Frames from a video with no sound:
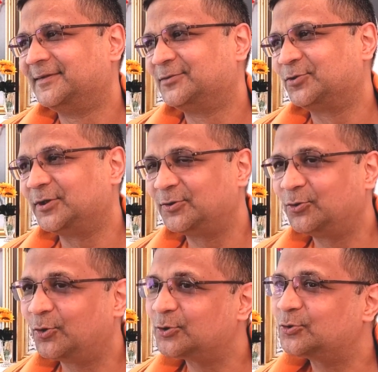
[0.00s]
So he
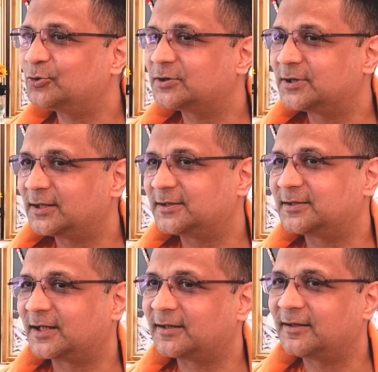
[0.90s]
goes to such
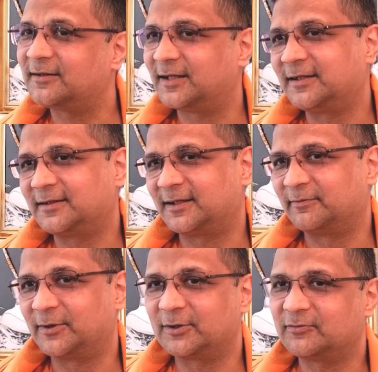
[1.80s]
subtle
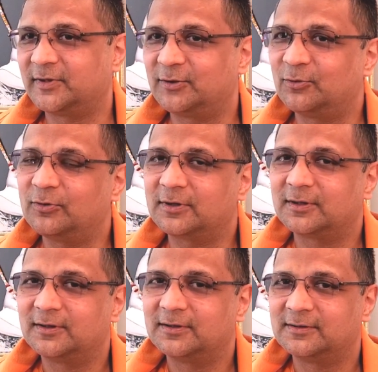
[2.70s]
thinking because we
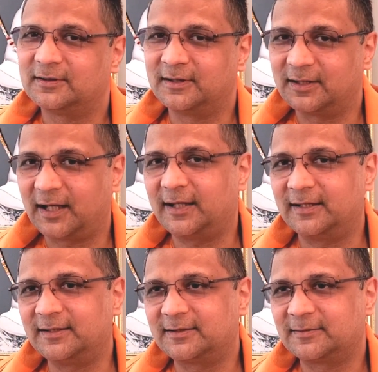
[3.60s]
don't
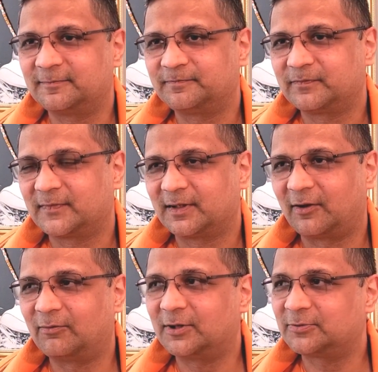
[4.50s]
realize
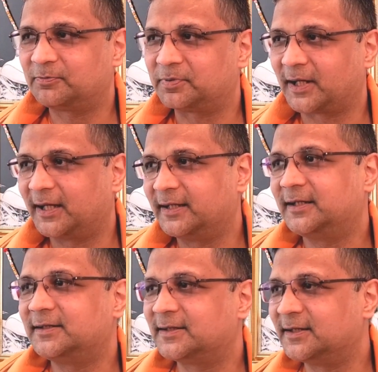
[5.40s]
how much pride
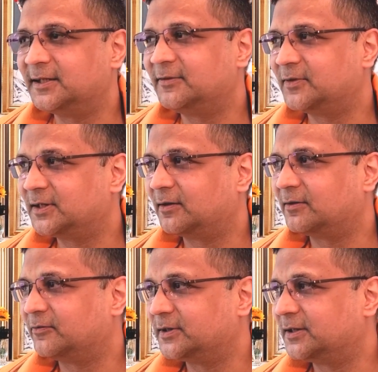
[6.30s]
is hidden
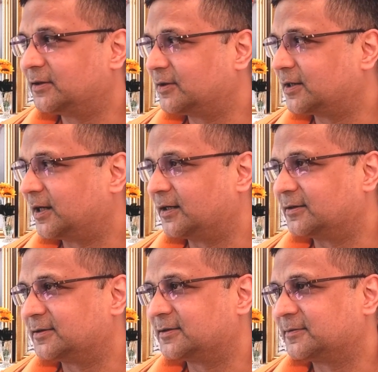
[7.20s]
within our
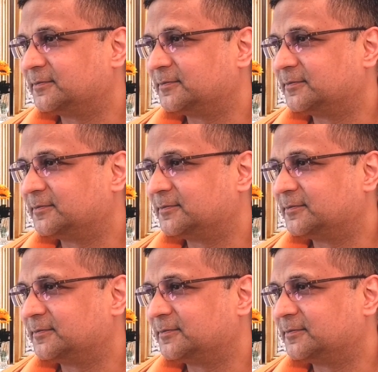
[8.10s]
hearts.